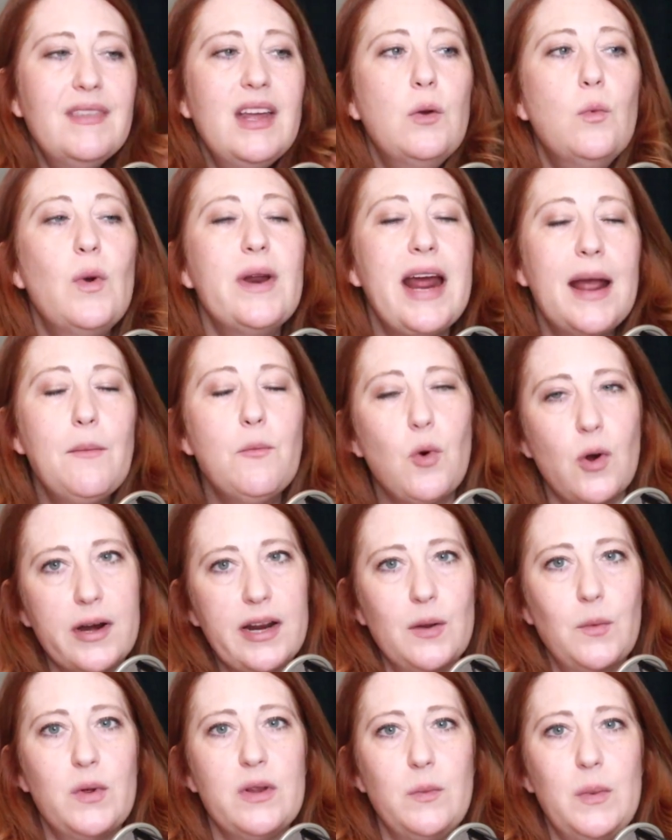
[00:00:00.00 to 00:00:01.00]
when I'm
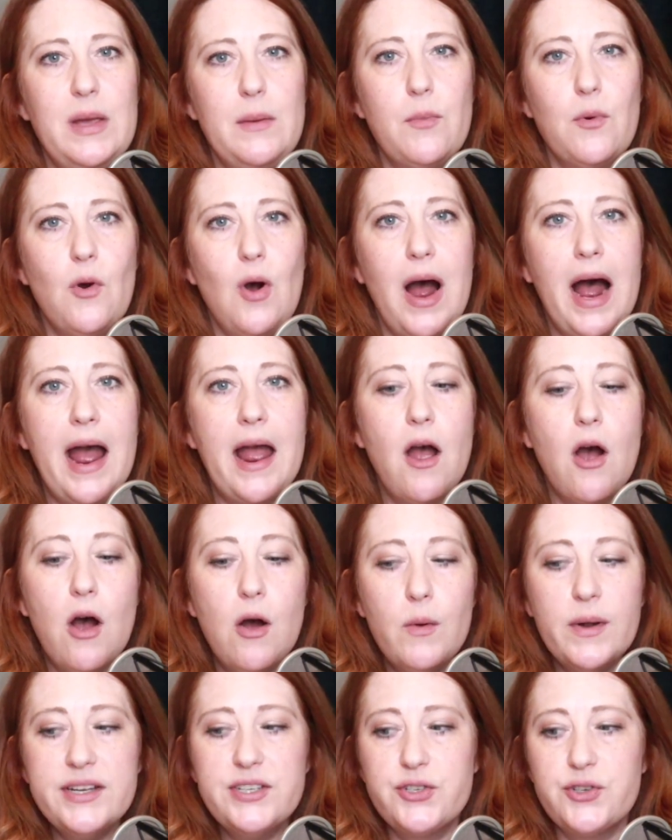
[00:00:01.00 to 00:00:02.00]
working with people, I
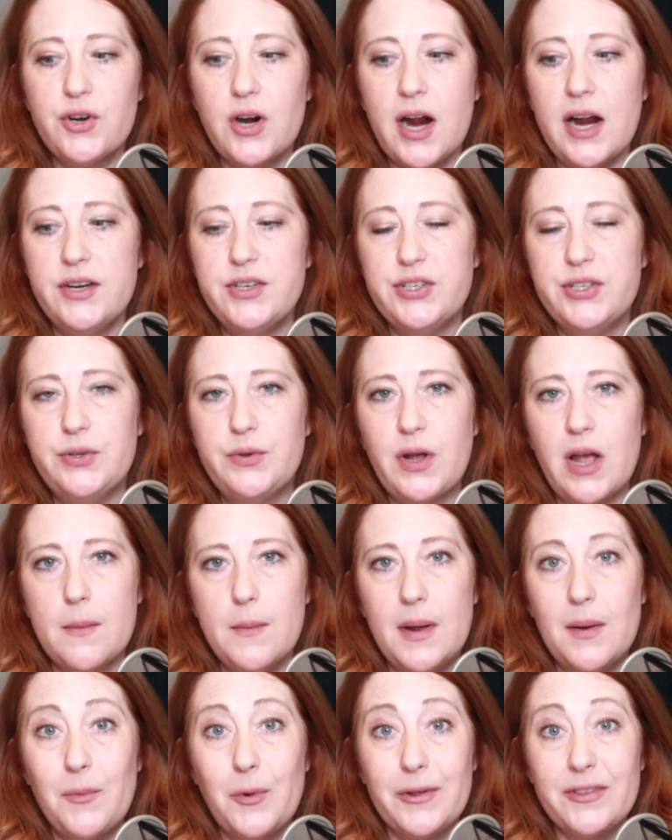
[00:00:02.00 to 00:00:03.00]
always try to
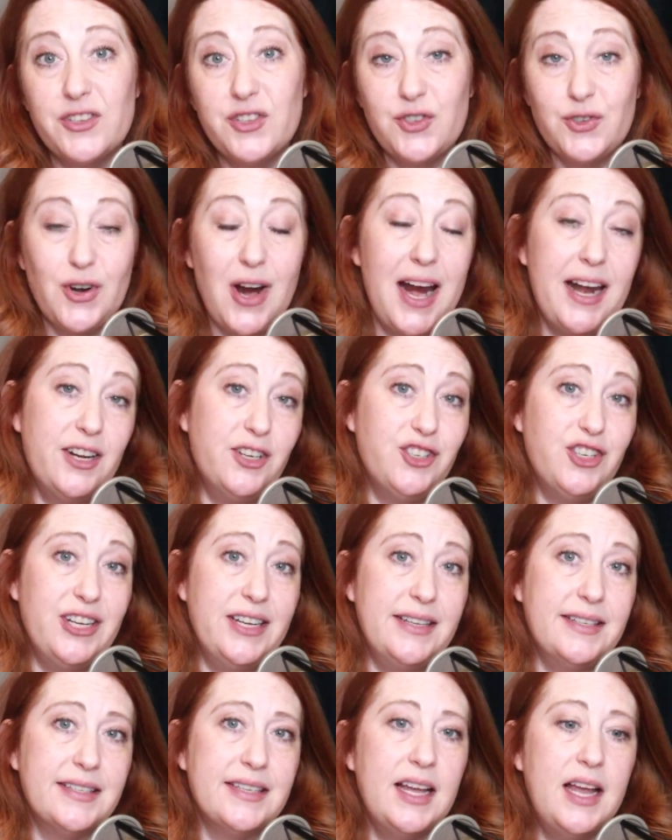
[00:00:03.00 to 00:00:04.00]
come up with
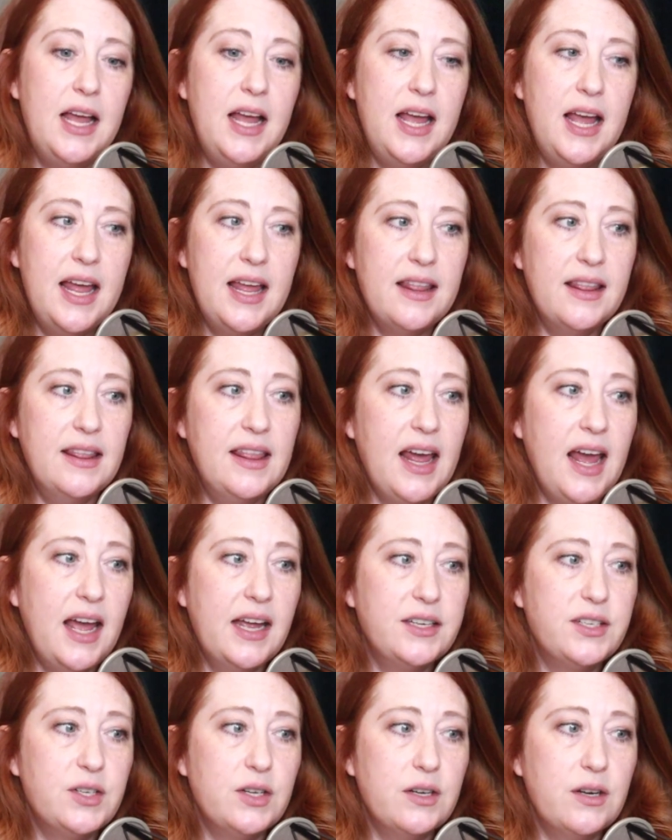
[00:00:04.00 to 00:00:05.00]
strategies
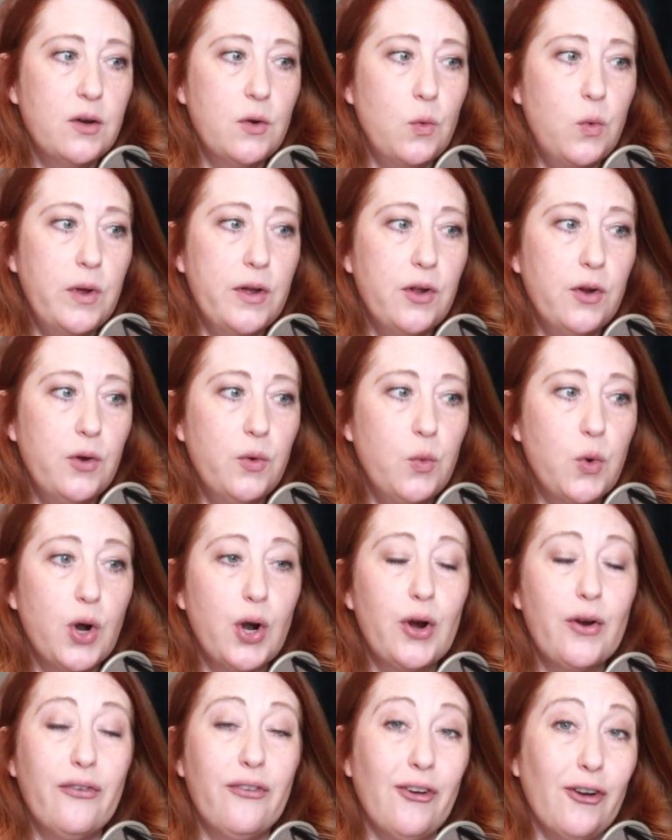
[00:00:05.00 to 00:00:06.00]
that will
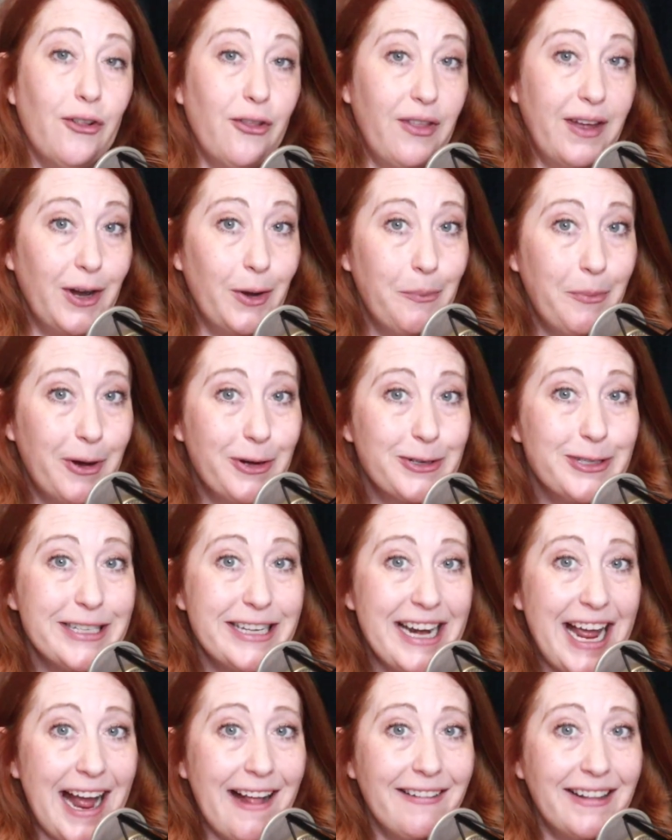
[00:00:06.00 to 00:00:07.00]
work for their
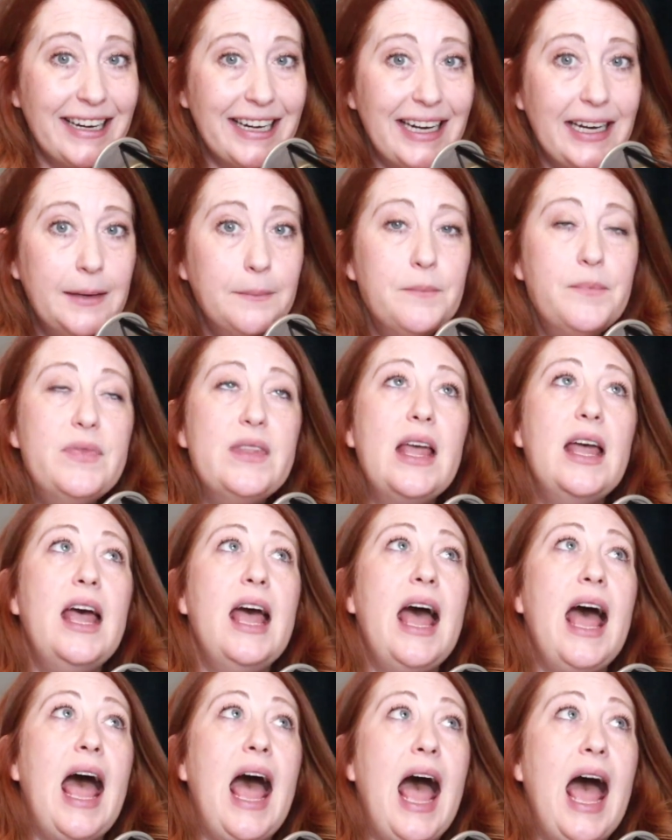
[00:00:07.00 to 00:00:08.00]
personality
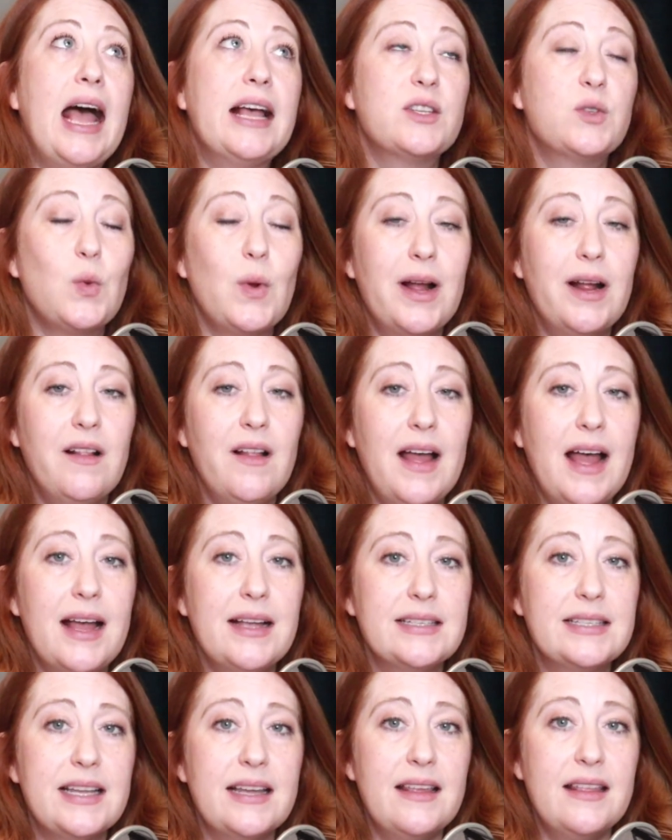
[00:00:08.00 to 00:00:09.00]
as well
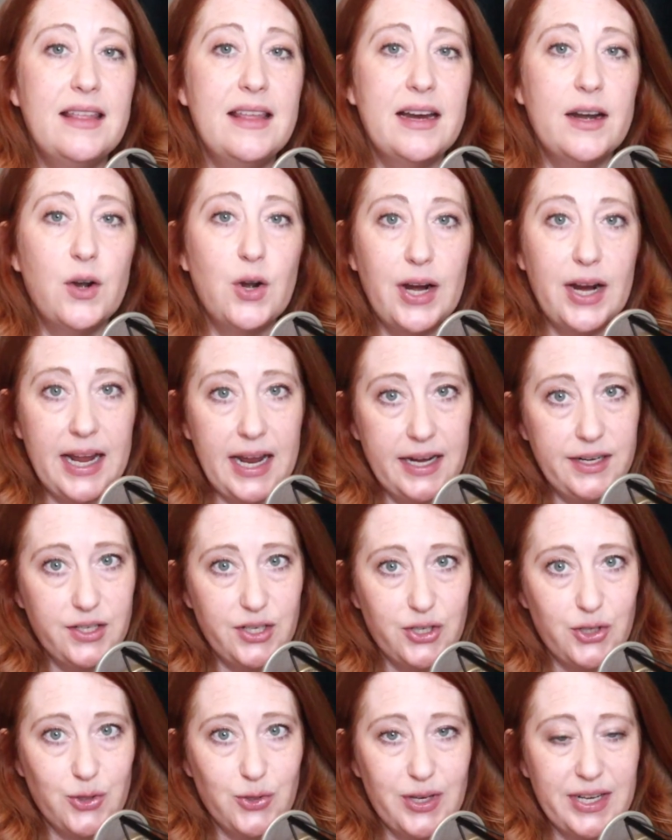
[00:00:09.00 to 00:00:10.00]
as their
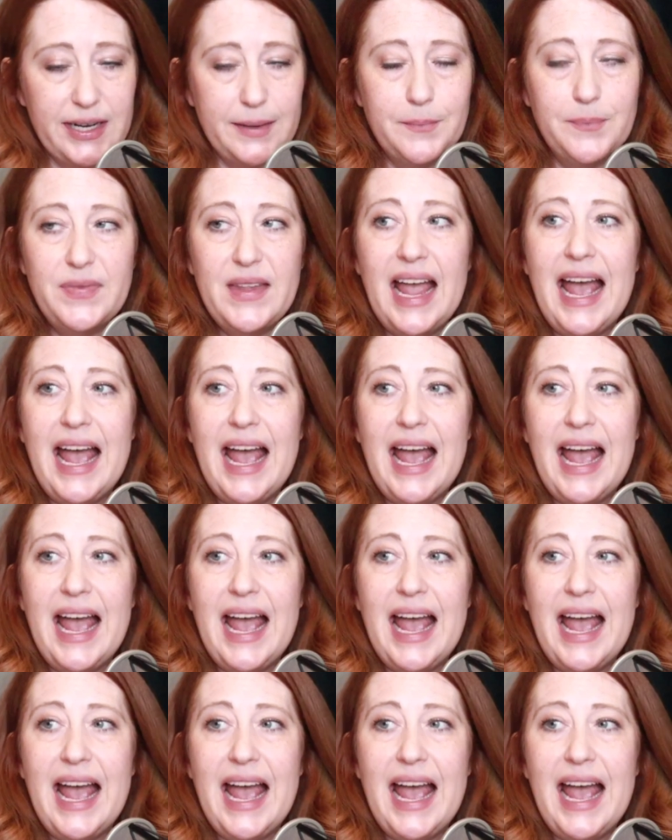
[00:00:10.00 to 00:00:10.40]
industry.